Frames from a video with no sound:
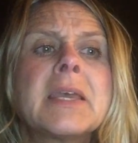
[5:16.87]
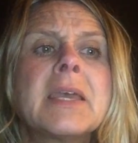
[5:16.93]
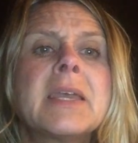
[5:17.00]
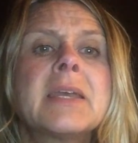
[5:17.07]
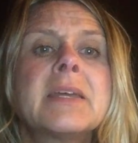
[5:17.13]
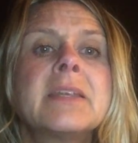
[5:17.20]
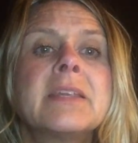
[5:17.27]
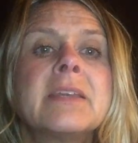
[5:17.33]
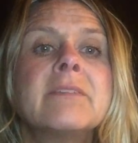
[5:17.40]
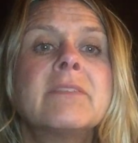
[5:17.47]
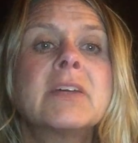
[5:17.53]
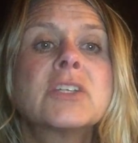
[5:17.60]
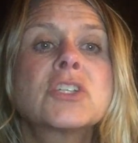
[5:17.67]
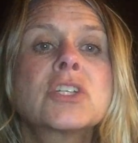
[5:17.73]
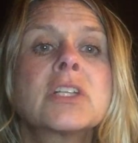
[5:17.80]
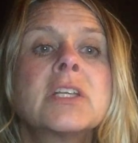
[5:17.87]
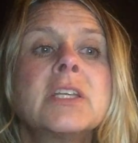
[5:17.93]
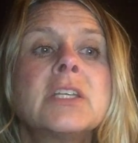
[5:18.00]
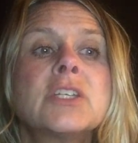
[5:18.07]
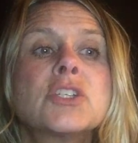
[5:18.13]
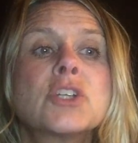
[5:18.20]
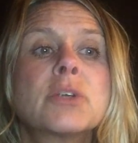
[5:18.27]
And
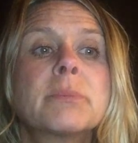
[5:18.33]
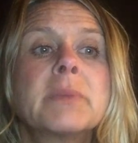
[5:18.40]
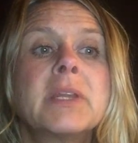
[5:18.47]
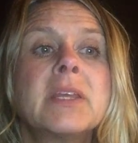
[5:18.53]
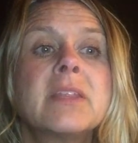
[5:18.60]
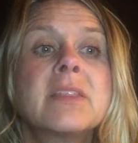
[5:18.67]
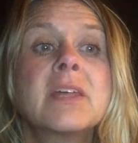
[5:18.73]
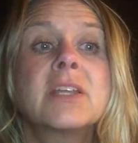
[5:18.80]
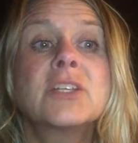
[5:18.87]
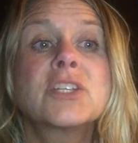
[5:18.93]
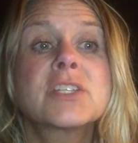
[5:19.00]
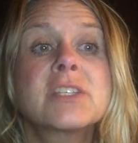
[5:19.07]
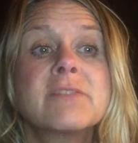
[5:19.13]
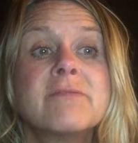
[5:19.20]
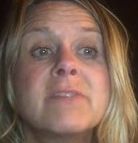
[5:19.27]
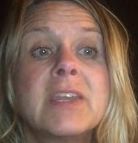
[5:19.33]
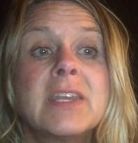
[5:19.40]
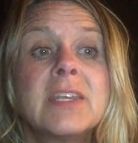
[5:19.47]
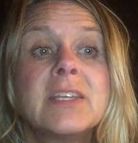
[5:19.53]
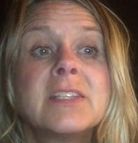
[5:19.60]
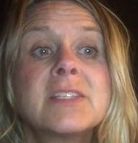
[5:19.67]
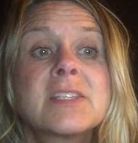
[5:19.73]
eventually, Germany then just
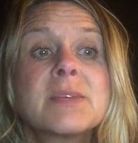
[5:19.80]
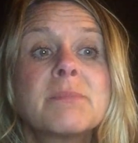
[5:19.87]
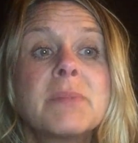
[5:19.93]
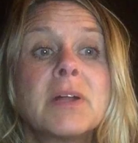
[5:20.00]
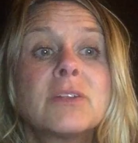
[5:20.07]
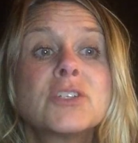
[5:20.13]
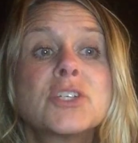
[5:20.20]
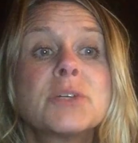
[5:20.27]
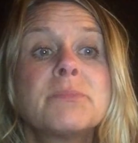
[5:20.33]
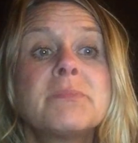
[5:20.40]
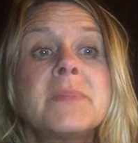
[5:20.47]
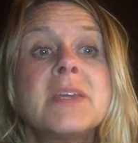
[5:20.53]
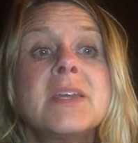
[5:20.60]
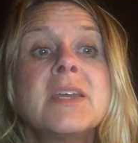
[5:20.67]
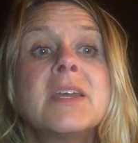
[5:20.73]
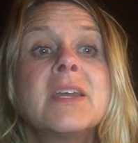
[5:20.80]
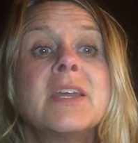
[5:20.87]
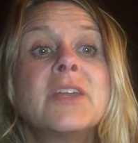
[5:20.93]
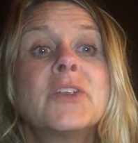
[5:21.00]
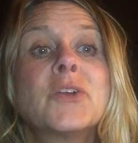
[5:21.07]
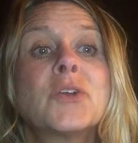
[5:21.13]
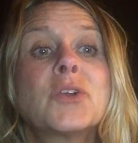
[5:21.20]
invades Belgium
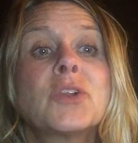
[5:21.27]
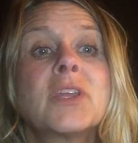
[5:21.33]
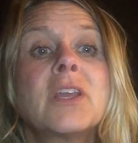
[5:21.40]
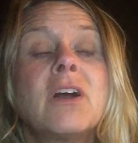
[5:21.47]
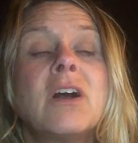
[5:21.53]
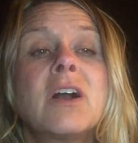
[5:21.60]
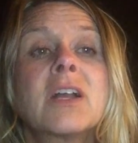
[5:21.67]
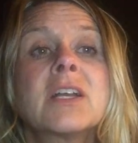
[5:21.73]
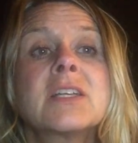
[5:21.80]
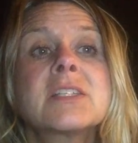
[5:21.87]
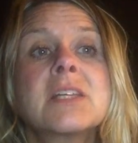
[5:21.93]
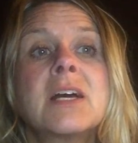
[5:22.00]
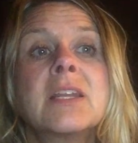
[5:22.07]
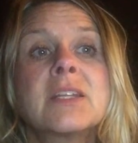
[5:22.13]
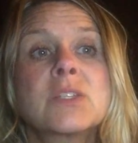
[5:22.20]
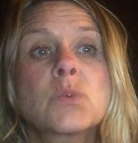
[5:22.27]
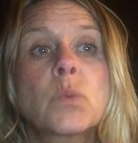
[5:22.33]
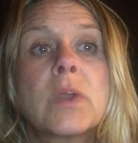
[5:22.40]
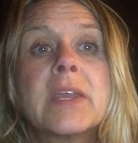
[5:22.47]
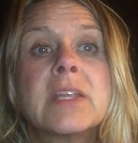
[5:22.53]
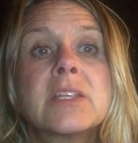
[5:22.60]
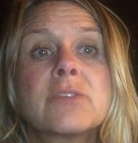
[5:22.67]
in early August on its
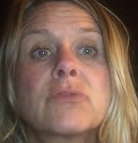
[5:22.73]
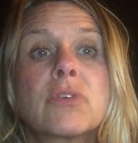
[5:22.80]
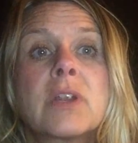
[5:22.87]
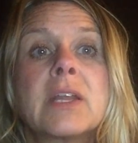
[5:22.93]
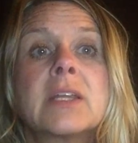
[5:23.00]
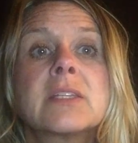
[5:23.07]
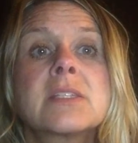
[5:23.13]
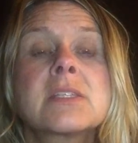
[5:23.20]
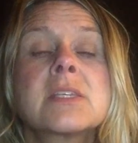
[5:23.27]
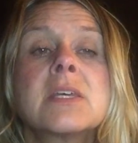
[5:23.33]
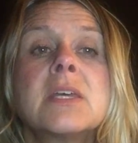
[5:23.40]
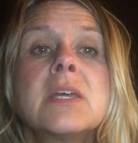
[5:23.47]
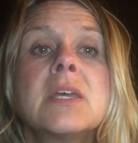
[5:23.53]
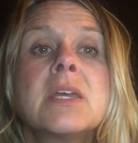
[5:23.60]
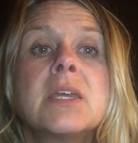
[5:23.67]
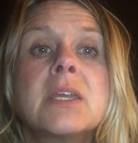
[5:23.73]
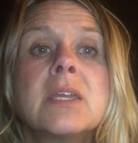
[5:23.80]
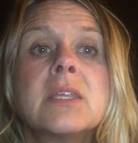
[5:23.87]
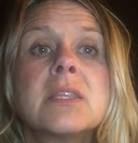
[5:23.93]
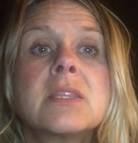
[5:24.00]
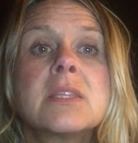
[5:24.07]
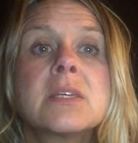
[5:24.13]
way to France.
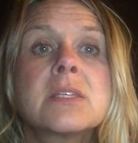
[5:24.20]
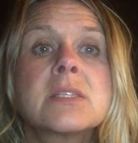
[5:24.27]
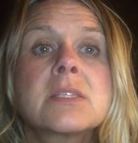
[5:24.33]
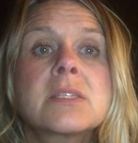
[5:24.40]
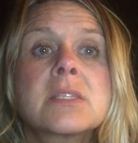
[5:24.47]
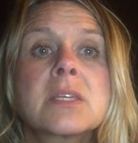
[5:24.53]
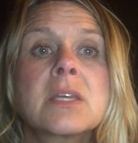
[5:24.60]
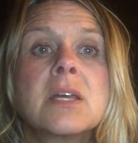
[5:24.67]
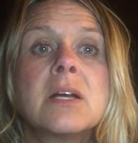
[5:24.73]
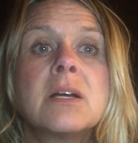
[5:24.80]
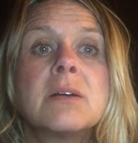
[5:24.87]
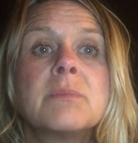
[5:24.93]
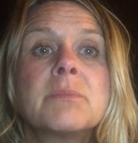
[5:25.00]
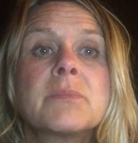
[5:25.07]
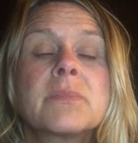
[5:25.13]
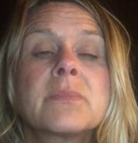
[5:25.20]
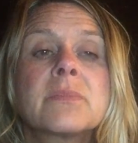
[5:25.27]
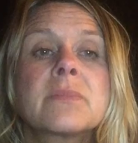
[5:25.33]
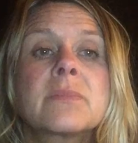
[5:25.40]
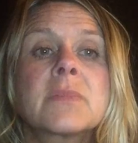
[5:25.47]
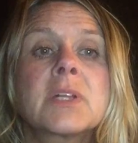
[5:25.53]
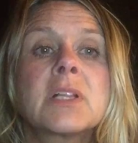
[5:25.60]
In this
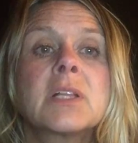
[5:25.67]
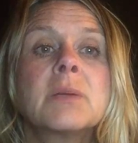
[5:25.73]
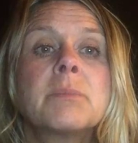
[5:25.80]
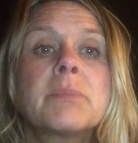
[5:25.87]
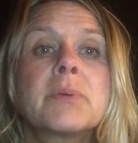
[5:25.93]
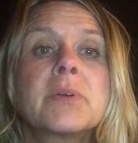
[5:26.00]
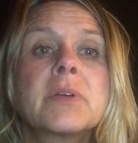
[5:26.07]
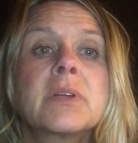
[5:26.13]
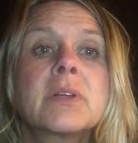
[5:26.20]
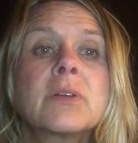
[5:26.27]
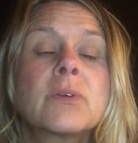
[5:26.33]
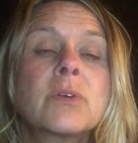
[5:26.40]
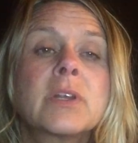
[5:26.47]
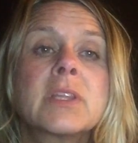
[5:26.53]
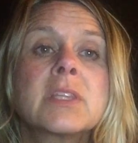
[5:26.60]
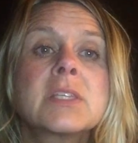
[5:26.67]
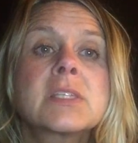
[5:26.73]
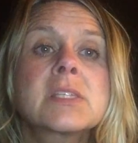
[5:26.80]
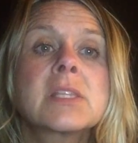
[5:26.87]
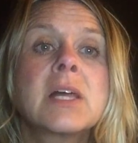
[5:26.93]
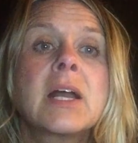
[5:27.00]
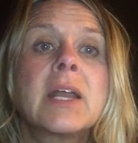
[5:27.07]
clip, or in this
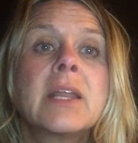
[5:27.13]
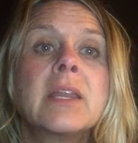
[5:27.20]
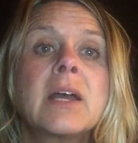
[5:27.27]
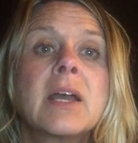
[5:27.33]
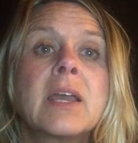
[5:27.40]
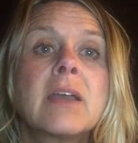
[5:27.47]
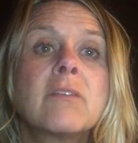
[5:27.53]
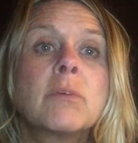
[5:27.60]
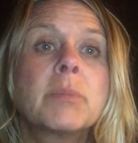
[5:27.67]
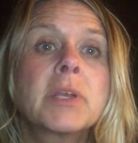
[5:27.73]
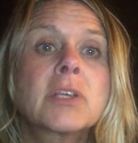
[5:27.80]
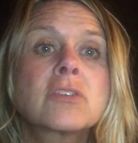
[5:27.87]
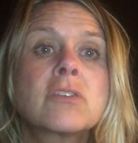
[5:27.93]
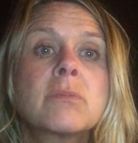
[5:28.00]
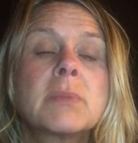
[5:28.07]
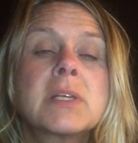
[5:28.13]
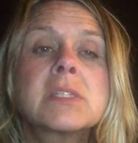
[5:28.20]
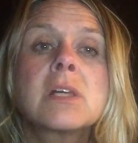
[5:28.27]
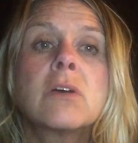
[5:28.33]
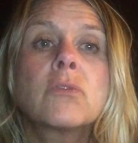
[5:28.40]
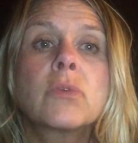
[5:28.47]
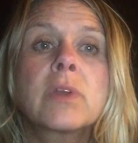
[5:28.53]
slide, I have a picture of
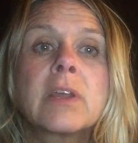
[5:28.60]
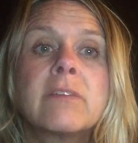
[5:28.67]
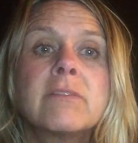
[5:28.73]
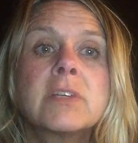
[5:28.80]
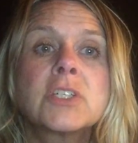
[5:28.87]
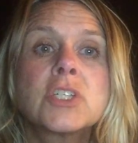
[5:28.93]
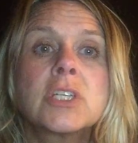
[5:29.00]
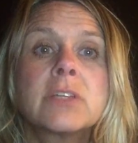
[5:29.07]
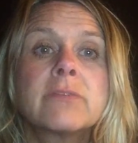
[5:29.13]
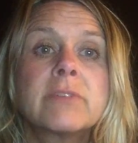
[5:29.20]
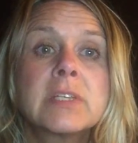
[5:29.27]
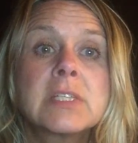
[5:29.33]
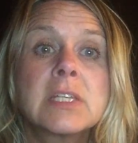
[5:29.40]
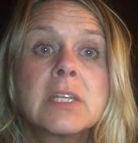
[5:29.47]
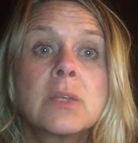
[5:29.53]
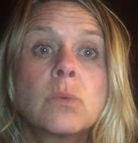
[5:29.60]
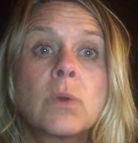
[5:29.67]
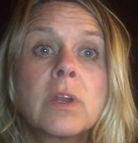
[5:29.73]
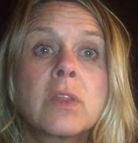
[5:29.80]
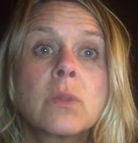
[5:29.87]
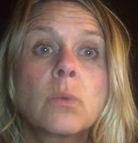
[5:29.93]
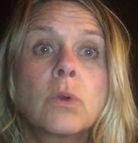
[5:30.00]
myself when I visited
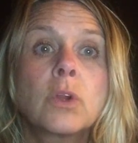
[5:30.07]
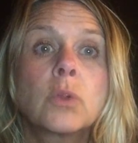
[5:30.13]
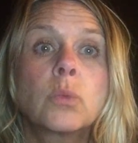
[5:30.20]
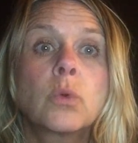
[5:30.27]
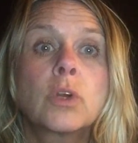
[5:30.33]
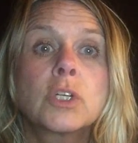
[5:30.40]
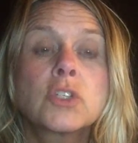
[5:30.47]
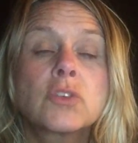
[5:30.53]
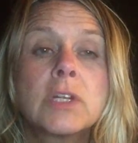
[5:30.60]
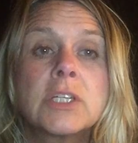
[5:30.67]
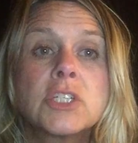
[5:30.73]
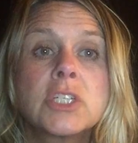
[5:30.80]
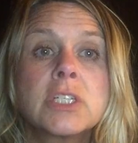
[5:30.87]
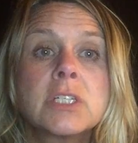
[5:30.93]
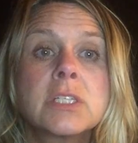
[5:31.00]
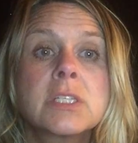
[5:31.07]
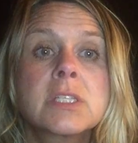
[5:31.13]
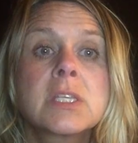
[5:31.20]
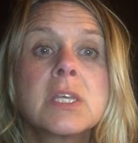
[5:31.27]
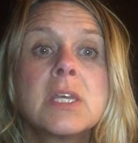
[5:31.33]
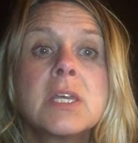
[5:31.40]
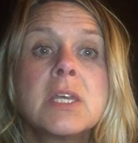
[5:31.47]
one of the World War trenches